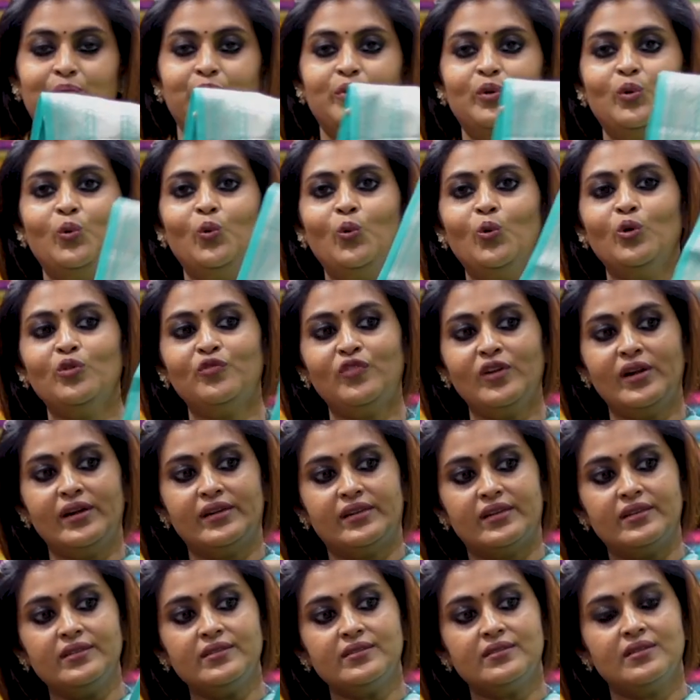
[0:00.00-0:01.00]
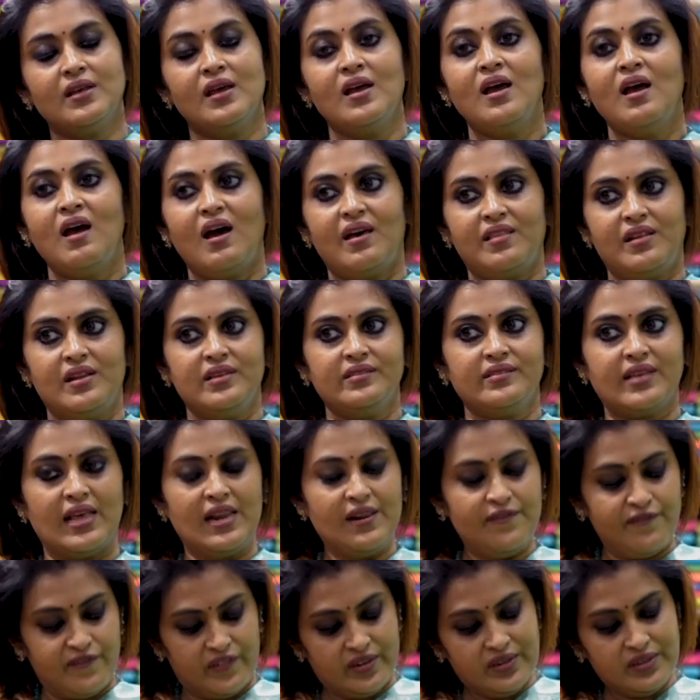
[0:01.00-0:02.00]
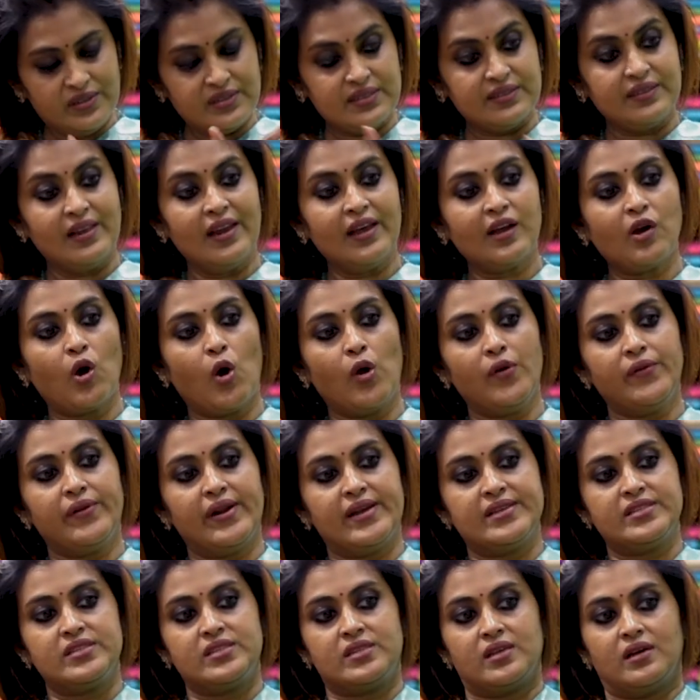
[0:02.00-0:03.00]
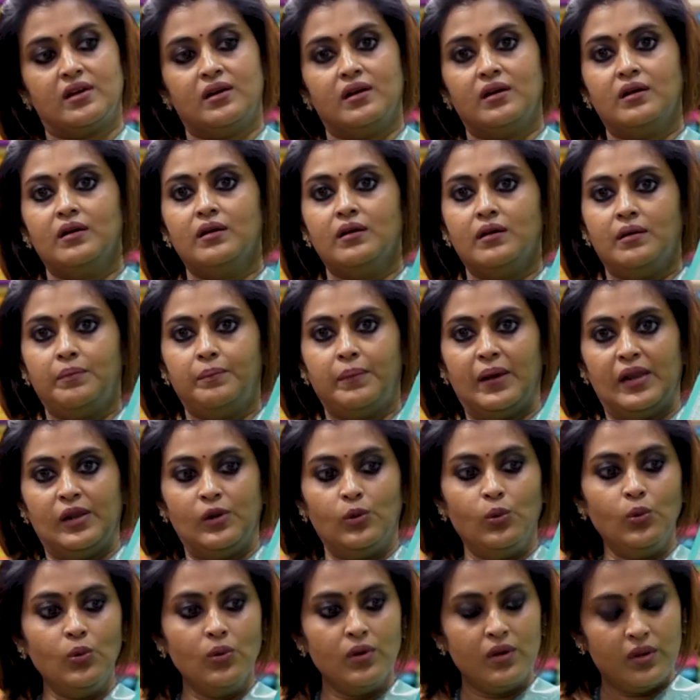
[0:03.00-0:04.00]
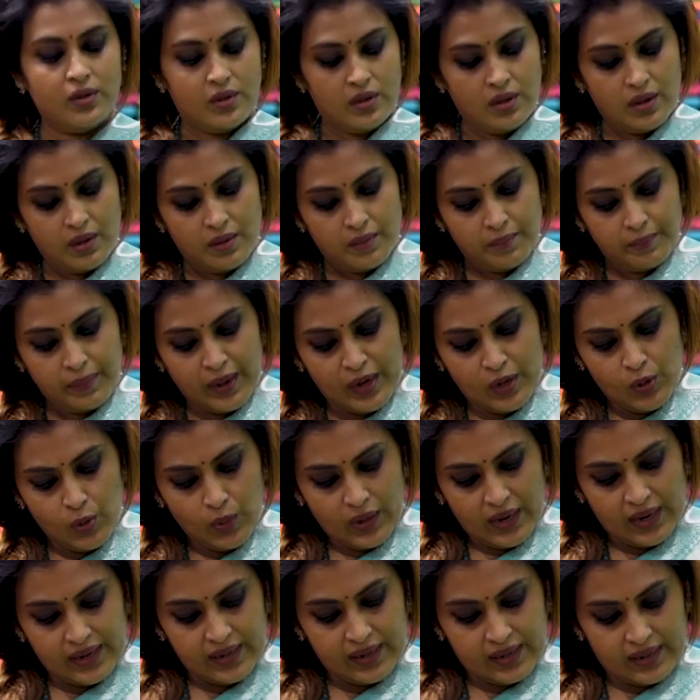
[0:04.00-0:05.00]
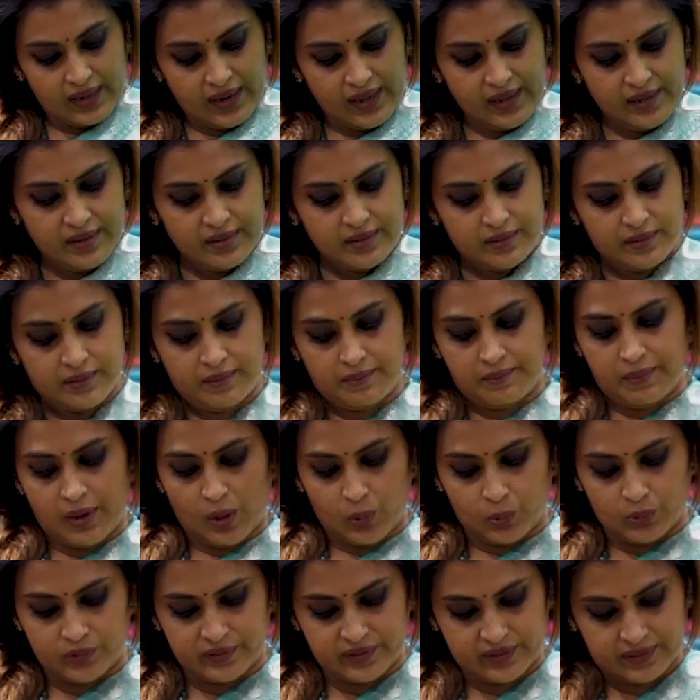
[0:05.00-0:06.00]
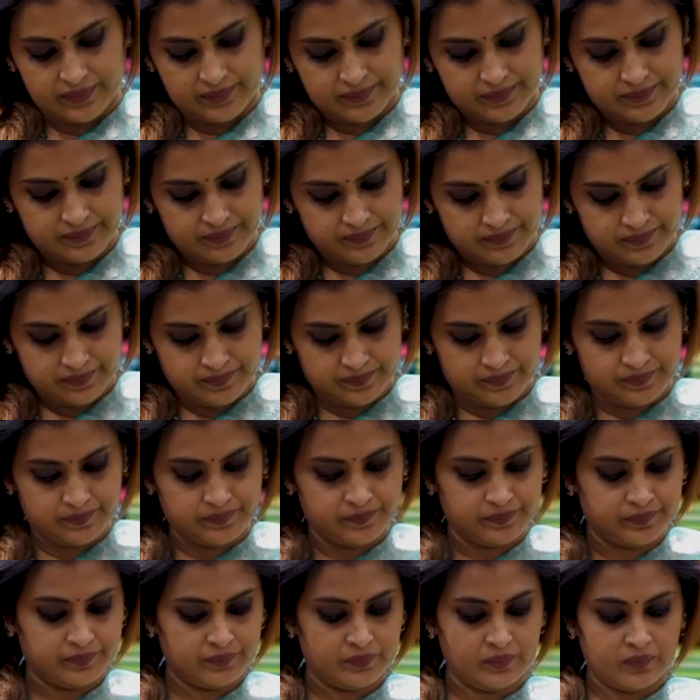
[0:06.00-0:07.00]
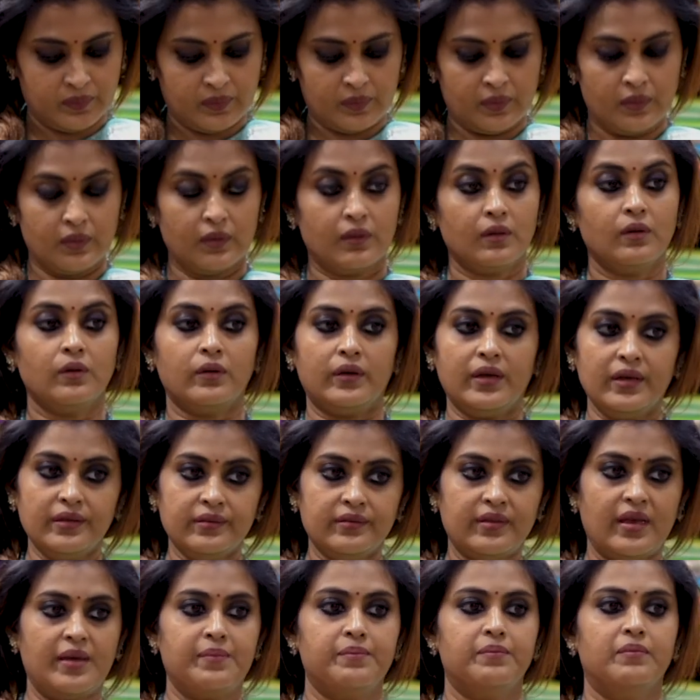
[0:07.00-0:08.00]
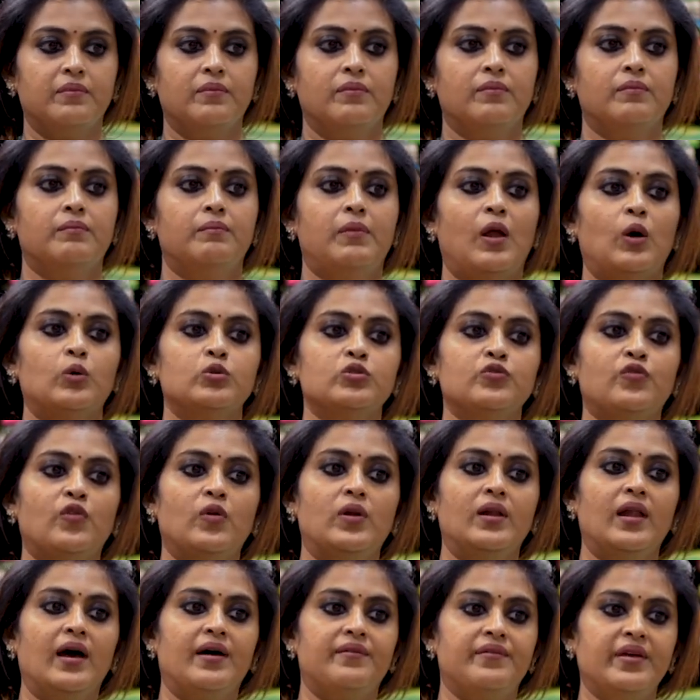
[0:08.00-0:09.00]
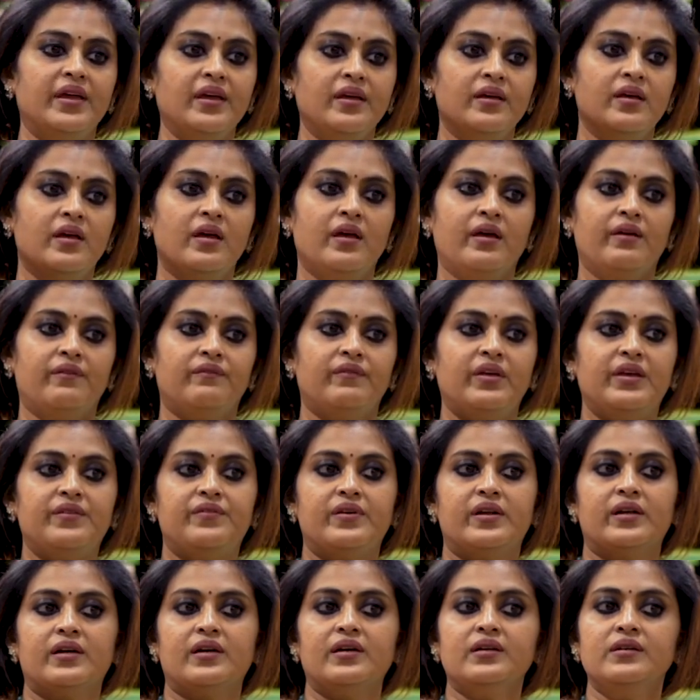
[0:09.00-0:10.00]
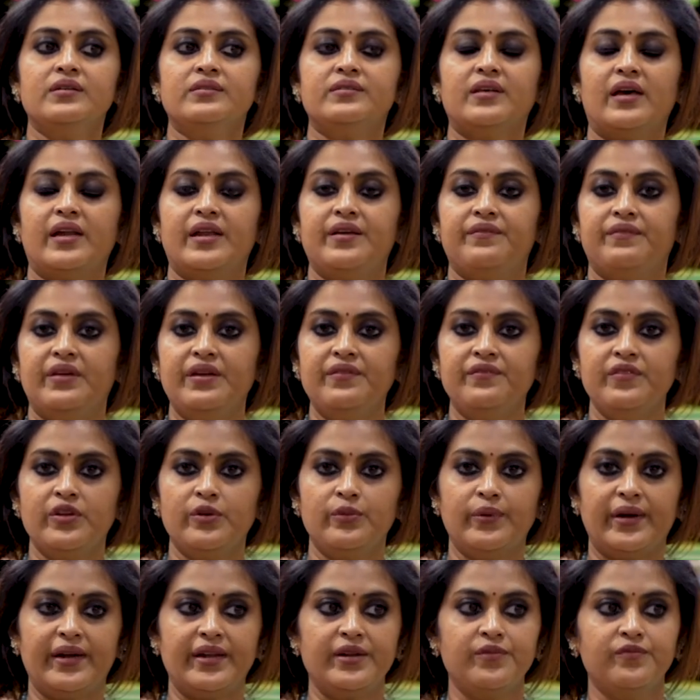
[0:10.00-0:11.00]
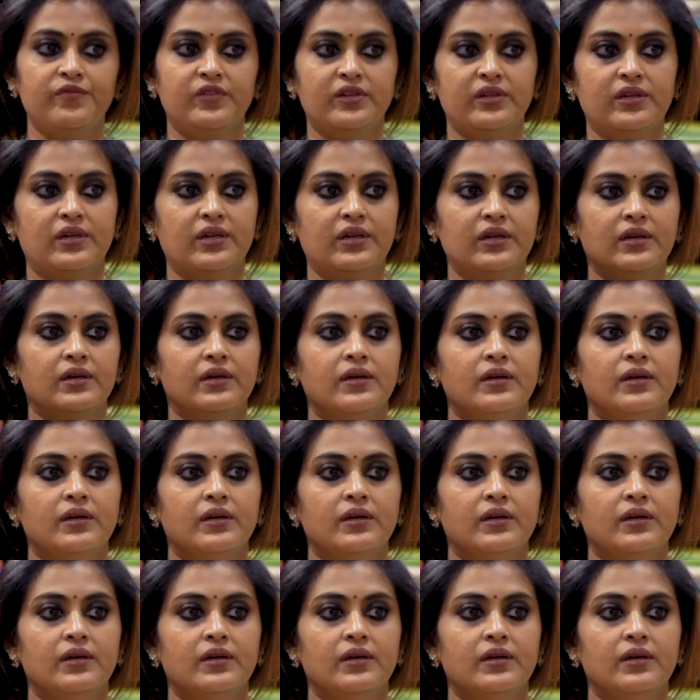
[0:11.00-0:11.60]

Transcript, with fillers: Beautiful it is. Adla self. Idla contrast. Pallu. Pallu color la blouse. Okay. Same. Blouse full away. Weave irukku. Zari weave. You needn't work.